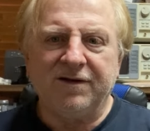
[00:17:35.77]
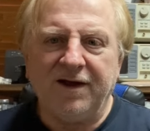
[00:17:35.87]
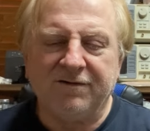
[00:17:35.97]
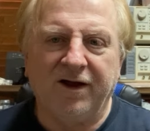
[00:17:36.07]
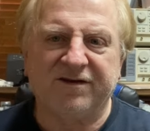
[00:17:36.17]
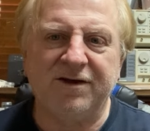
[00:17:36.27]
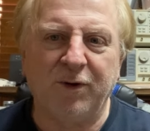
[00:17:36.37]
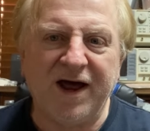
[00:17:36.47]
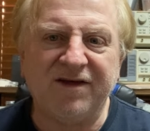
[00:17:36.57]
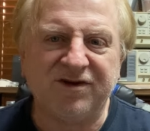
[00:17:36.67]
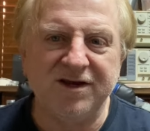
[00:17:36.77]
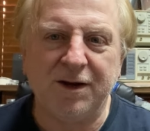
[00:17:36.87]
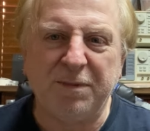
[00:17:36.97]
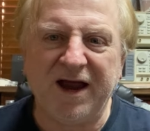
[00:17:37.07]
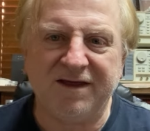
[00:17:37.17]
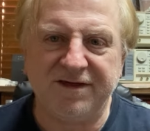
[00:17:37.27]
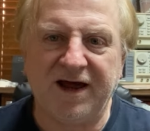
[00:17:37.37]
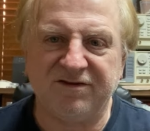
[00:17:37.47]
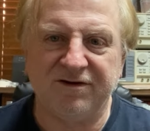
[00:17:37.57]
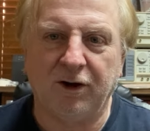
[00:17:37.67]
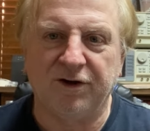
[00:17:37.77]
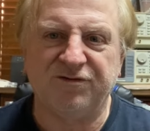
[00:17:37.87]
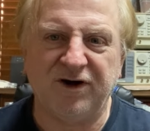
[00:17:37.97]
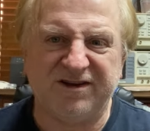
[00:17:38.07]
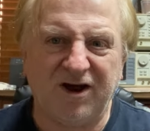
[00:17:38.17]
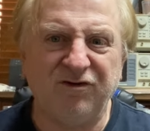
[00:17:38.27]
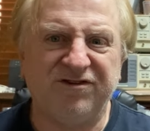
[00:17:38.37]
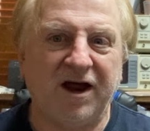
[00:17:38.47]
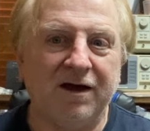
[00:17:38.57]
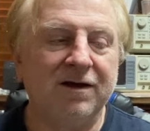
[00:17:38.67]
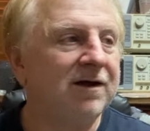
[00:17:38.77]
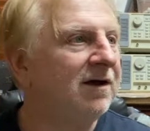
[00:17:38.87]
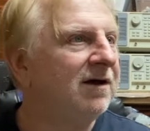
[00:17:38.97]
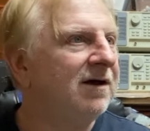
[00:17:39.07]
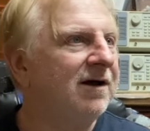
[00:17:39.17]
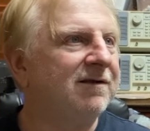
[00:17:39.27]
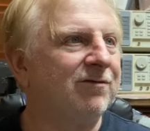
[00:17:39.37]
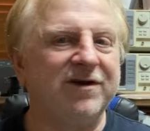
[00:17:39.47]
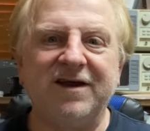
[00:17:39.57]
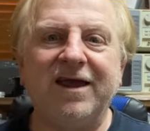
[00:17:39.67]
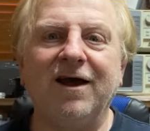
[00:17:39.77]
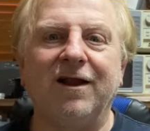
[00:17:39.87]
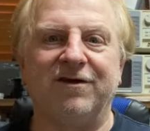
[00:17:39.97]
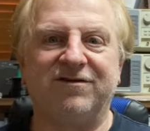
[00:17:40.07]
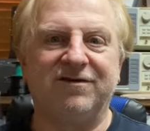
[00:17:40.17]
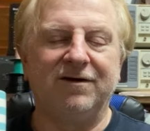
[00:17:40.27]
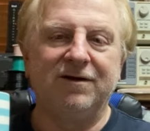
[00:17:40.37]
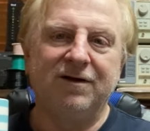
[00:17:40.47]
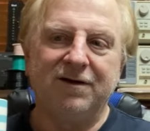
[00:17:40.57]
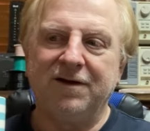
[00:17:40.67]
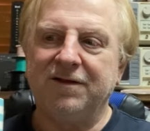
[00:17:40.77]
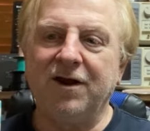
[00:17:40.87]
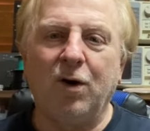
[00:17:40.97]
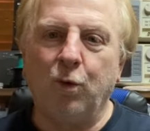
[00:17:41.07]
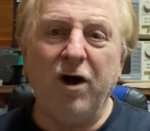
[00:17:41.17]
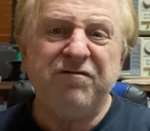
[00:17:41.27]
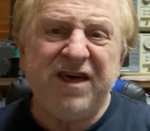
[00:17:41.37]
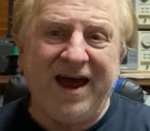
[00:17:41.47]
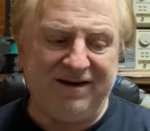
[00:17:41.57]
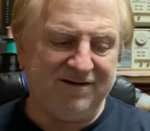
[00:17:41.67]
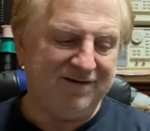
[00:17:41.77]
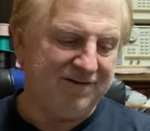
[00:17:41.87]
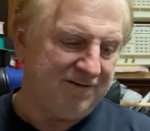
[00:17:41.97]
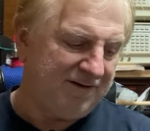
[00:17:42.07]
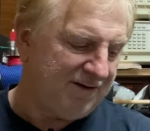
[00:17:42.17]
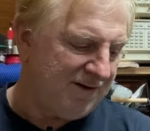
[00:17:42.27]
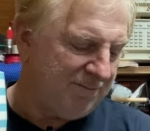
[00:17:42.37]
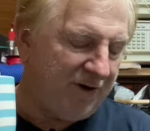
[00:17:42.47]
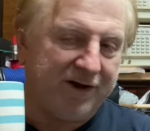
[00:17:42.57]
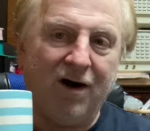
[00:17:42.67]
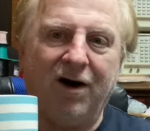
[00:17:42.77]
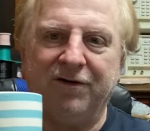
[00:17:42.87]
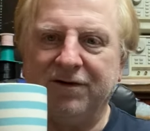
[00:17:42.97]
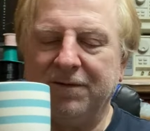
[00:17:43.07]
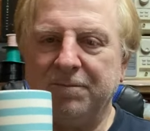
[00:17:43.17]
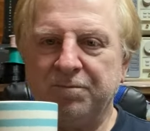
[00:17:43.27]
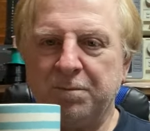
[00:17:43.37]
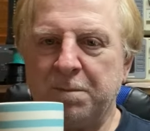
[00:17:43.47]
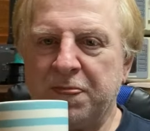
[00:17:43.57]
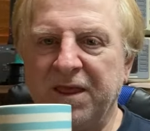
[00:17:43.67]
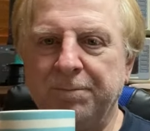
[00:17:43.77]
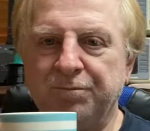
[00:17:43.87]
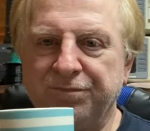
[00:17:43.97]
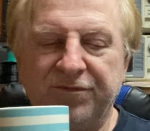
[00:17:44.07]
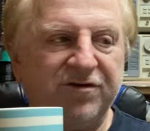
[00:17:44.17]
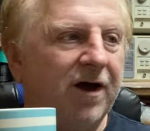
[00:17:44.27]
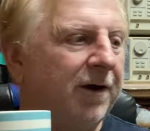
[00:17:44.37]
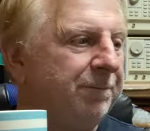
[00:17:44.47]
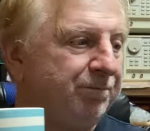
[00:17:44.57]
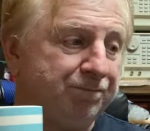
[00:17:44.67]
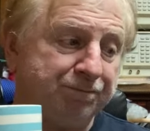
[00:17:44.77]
it's like someone asking you to pay $1,000 for a toaster. It's ridiculous. They're not worth that. My God. So,